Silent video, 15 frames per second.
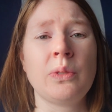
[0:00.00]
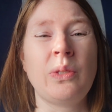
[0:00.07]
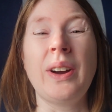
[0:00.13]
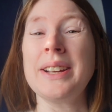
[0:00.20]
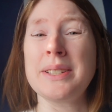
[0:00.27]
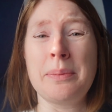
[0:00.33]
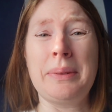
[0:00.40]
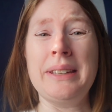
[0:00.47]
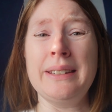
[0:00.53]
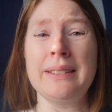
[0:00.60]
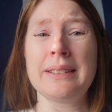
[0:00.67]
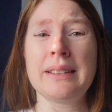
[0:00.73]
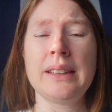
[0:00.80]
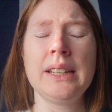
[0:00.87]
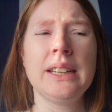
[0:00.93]
wakes up
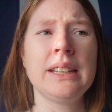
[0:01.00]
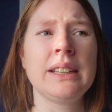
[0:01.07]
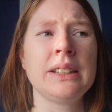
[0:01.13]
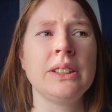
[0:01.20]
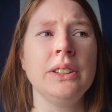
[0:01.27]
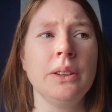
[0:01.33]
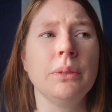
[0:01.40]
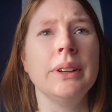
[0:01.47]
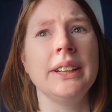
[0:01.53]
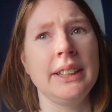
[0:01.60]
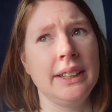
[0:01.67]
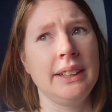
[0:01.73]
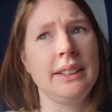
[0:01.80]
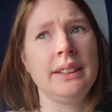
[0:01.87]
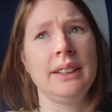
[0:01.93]
easily, you would
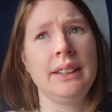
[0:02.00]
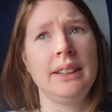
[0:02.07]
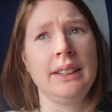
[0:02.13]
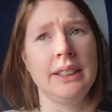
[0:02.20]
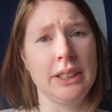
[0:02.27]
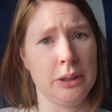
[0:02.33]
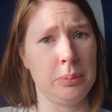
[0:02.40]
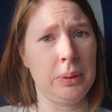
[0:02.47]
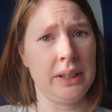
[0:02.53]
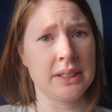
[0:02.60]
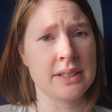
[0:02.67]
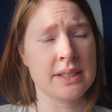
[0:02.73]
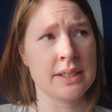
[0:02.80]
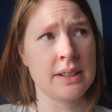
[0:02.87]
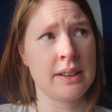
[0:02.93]
need
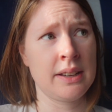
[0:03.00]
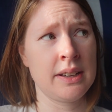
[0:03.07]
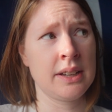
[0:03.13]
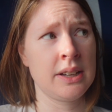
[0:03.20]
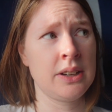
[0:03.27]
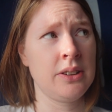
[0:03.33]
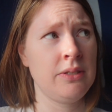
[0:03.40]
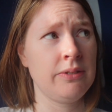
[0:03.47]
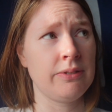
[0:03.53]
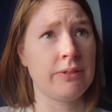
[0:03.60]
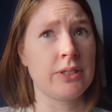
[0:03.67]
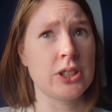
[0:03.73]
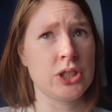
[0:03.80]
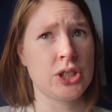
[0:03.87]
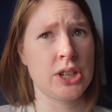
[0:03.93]
earplugs
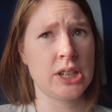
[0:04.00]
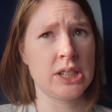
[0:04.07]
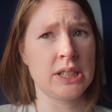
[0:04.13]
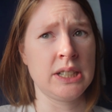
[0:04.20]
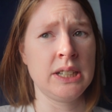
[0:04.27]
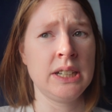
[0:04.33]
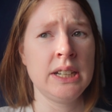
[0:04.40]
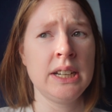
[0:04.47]
for sure.